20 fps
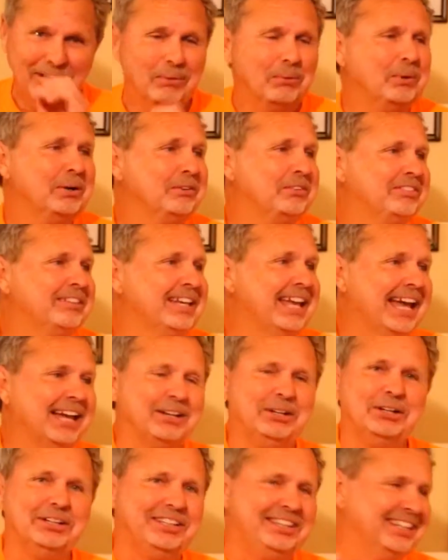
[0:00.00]
we'll see how
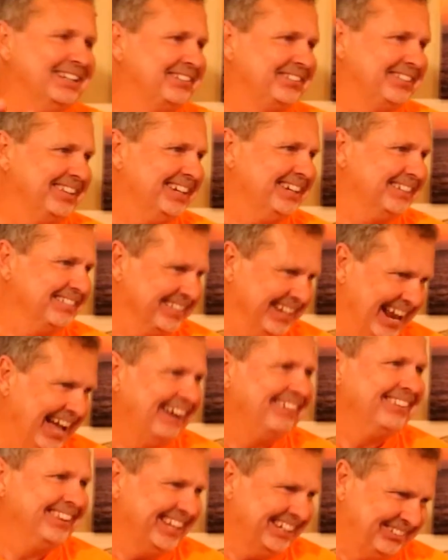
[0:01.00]
good this is, and
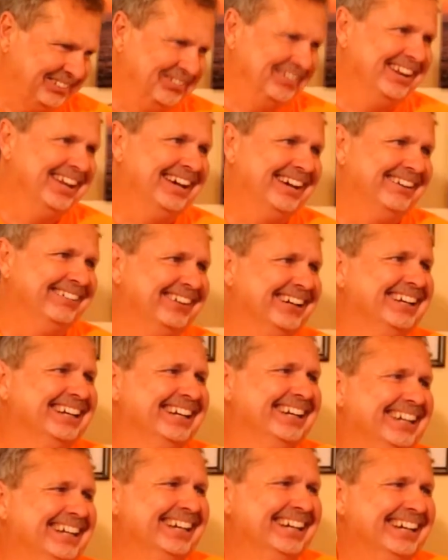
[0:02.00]
I'll let you
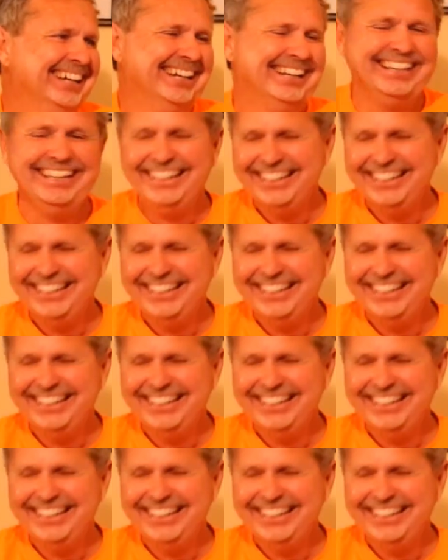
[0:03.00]
know.